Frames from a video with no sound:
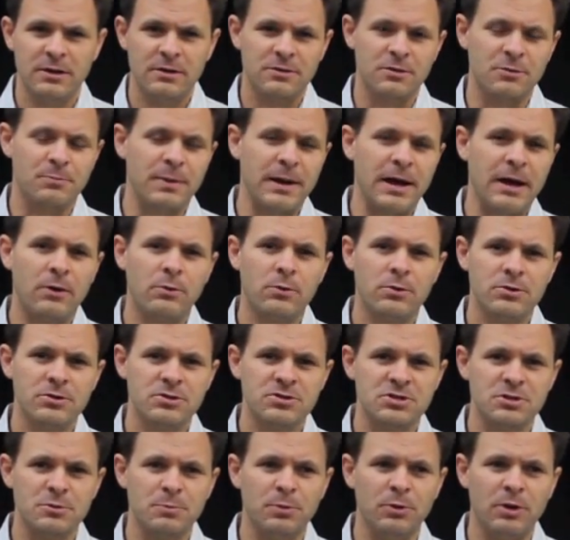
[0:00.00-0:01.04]
The power is
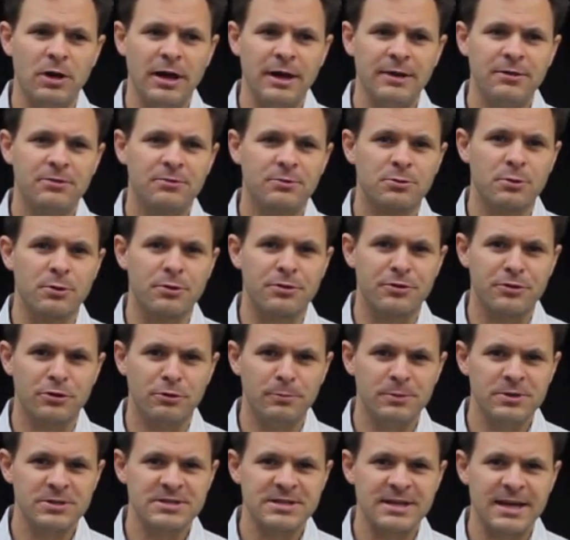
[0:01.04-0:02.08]
supplied through a
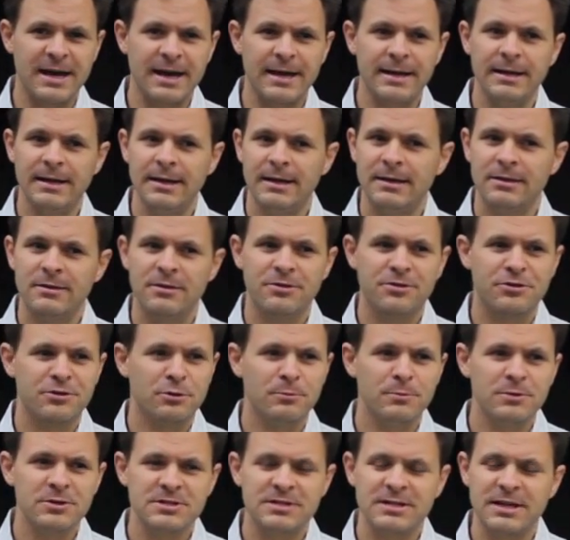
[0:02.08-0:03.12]
thermostat. The
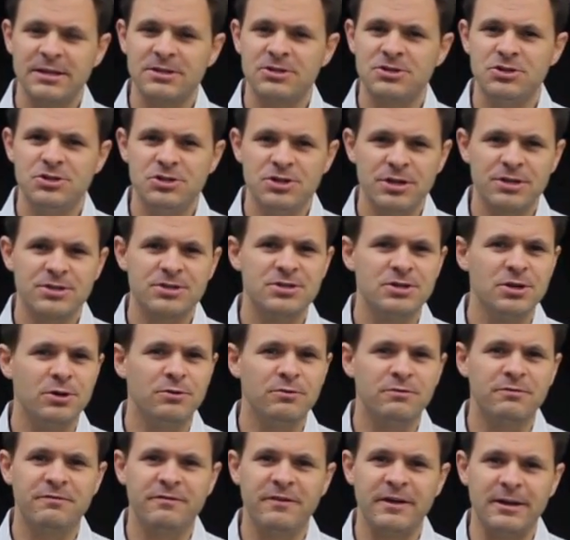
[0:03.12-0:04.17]
thermostats just
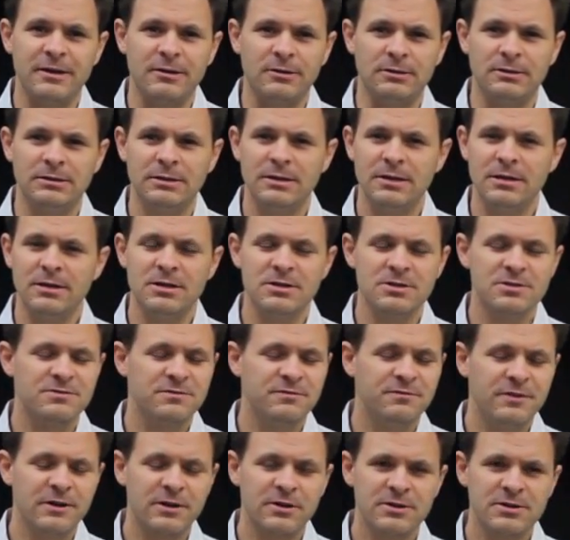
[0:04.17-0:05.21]
don't fail. It is
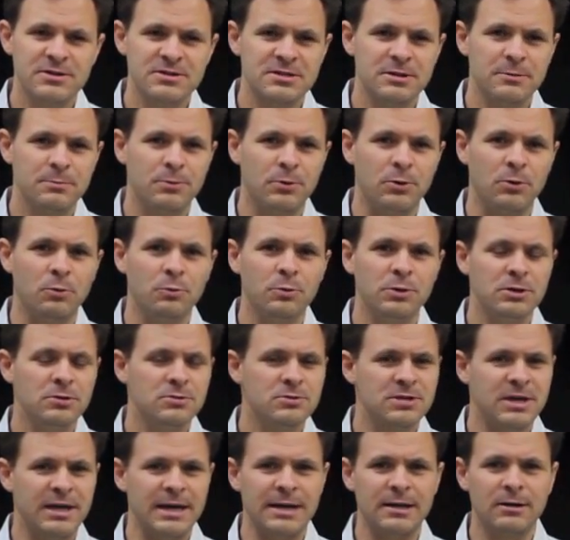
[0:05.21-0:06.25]
very simple. We
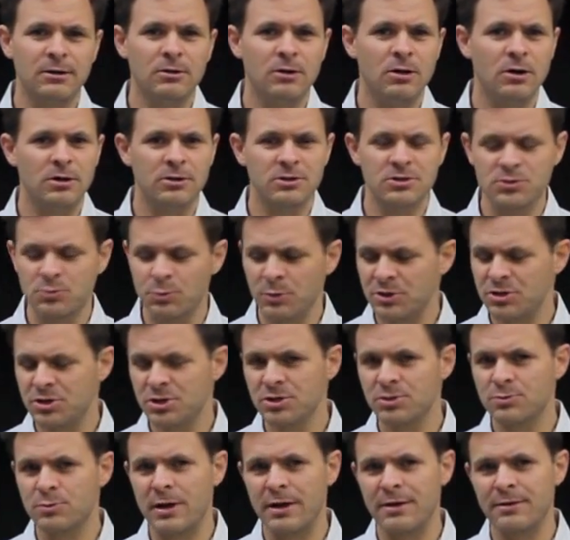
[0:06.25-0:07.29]
use analog
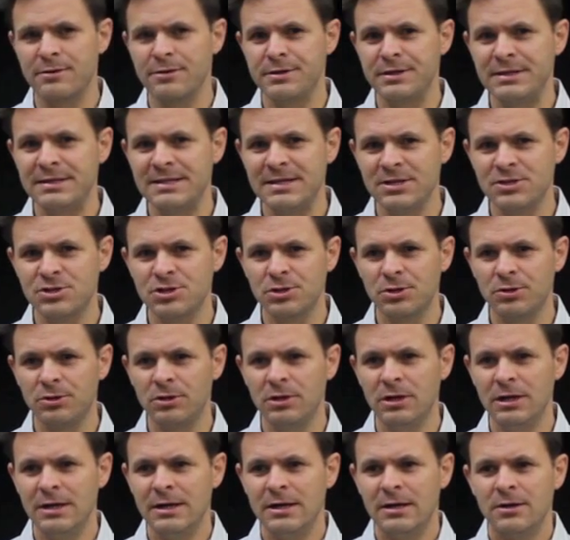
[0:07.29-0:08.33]
switches rather than digital,
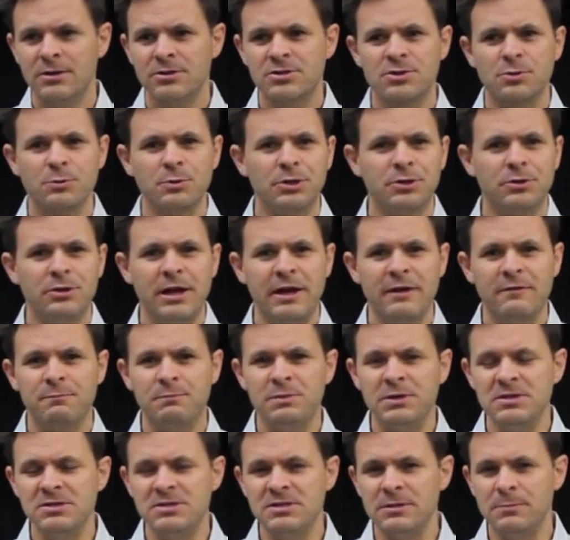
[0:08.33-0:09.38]
so we don't have
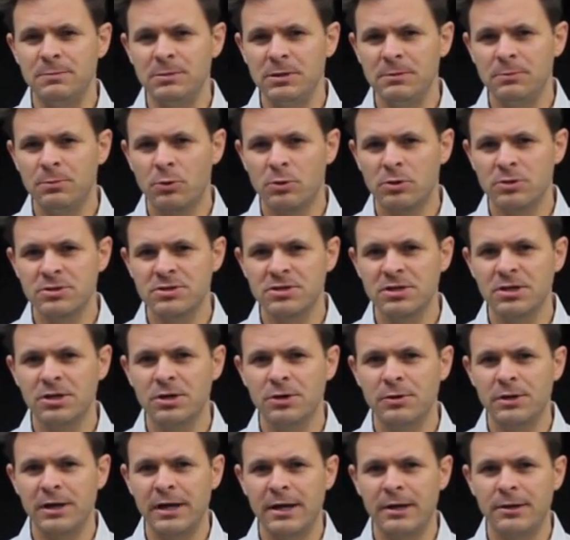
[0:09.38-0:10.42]
PCB boards to
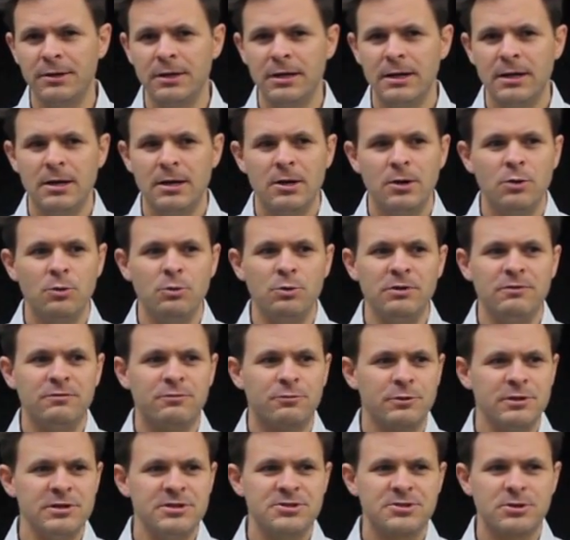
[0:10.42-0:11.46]
go down. We've
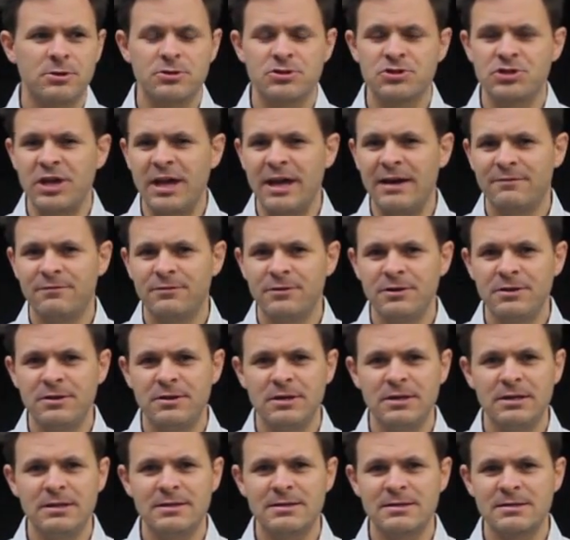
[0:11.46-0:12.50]
researched
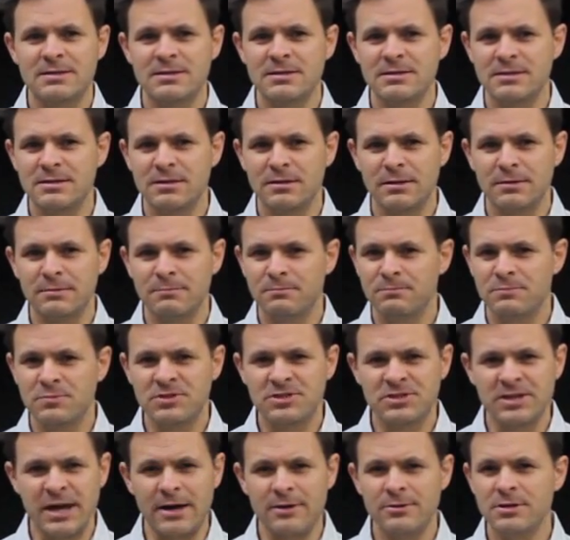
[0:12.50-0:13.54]
everything. This is the
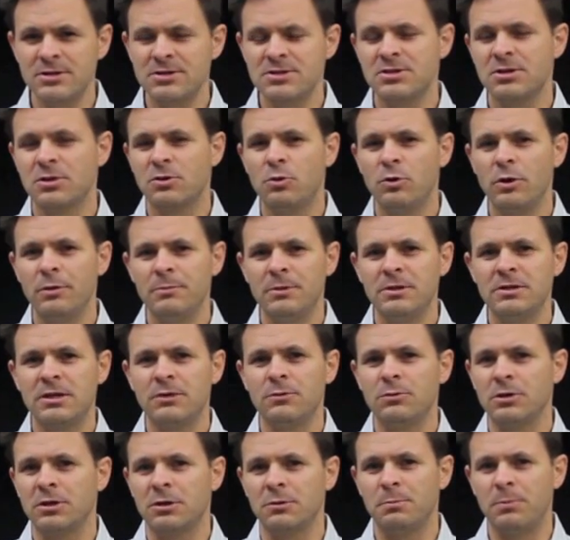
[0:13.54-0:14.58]
soundest equipment that
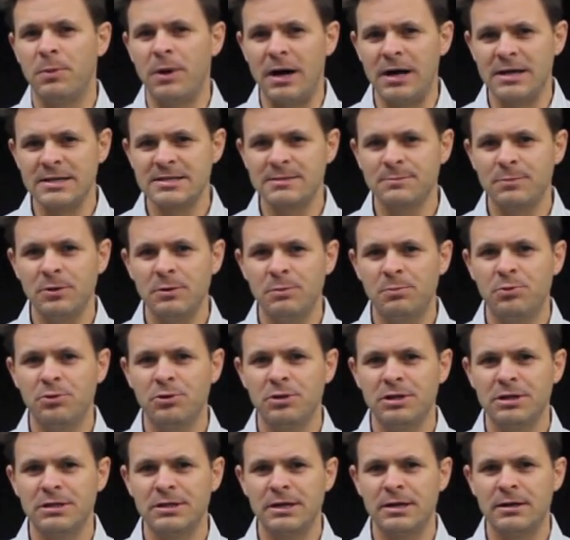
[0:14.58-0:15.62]
we could possibly put
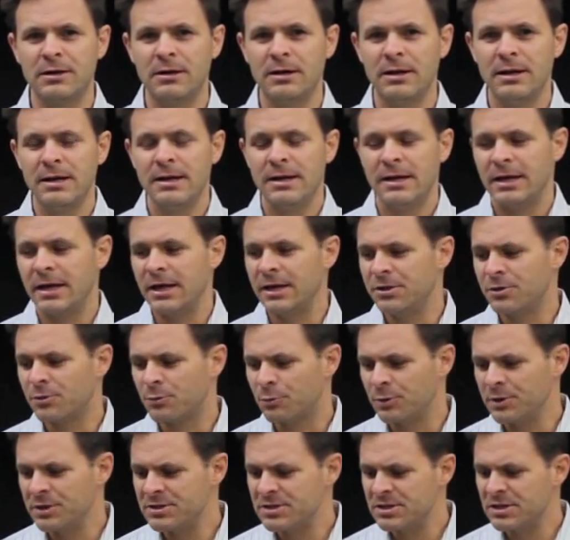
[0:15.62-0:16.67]
in there, and the
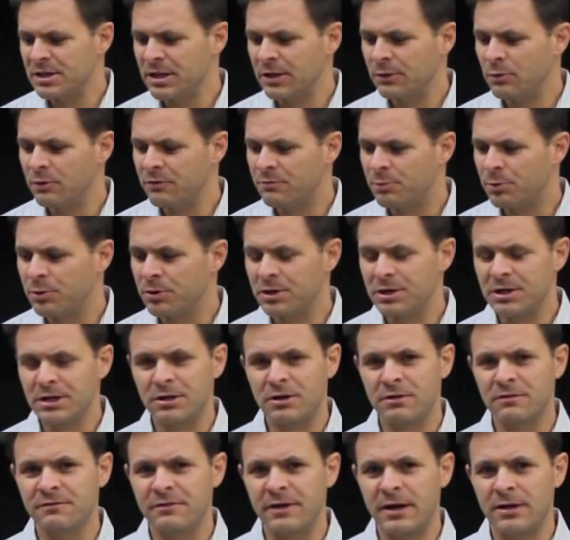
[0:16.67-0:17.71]
reason that we've put it in
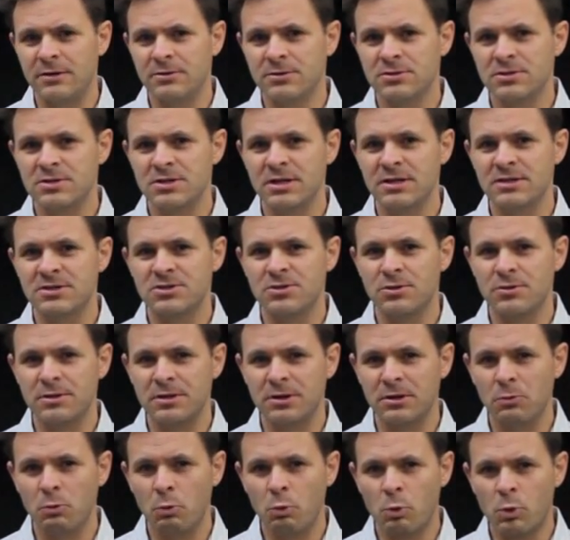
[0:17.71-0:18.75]
our fountains is so that
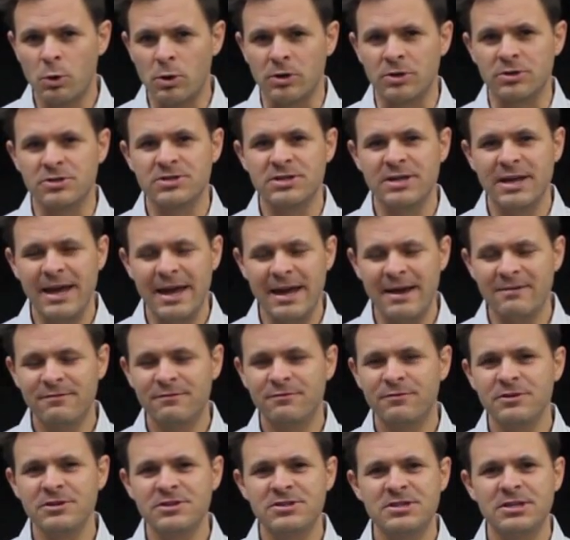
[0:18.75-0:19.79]
it works
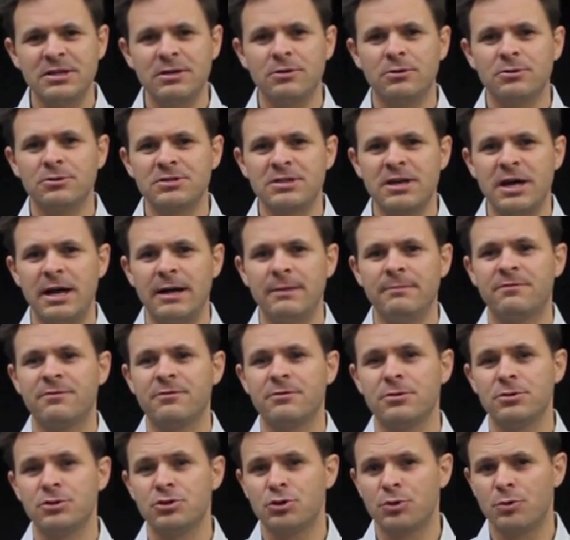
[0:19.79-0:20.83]
every single time for
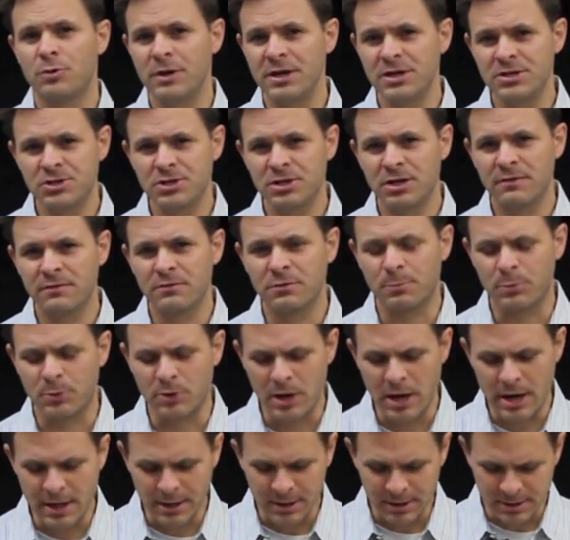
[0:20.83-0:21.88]
the duration of the
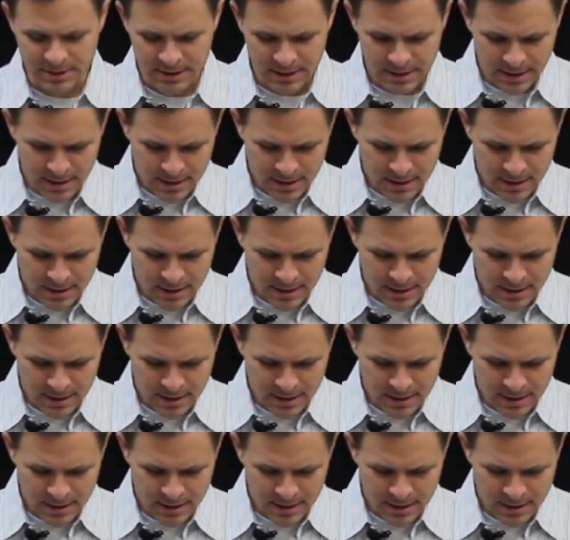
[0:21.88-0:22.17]
product.